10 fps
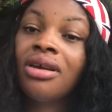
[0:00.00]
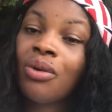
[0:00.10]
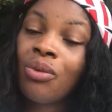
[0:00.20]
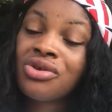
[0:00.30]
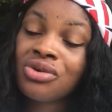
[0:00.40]

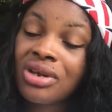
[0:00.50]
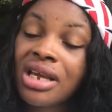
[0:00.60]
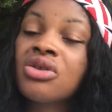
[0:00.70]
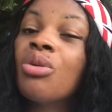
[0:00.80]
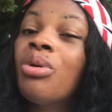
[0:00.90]
Once you
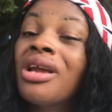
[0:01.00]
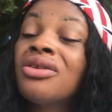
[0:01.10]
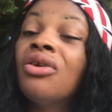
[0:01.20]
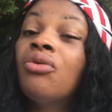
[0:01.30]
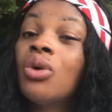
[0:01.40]
get your
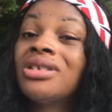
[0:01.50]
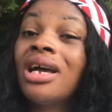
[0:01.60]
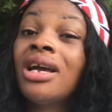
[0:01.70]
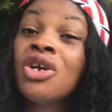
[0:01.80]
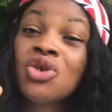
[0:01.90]
bucket of
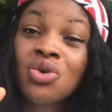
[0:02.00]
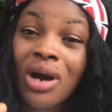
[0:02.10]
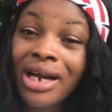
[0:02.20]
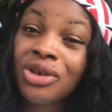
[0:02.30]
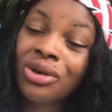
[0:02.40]
water, you
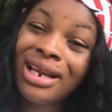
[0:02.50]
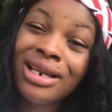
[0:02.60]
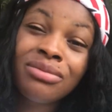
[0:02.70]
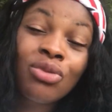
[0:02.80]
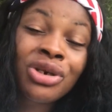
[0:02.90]
add your
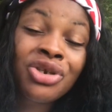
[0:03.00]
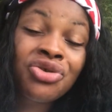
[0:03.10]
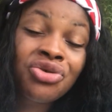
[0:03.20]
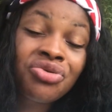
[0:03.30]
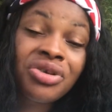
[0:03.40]
early morning
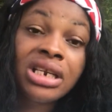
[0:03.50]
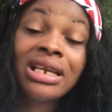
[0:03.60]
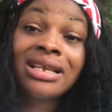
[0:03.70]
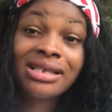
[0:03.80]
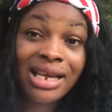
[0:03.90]
urine
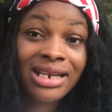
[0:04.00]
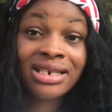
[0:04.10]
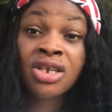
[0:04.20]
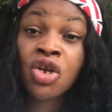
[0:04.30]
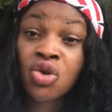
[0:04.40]
inside it.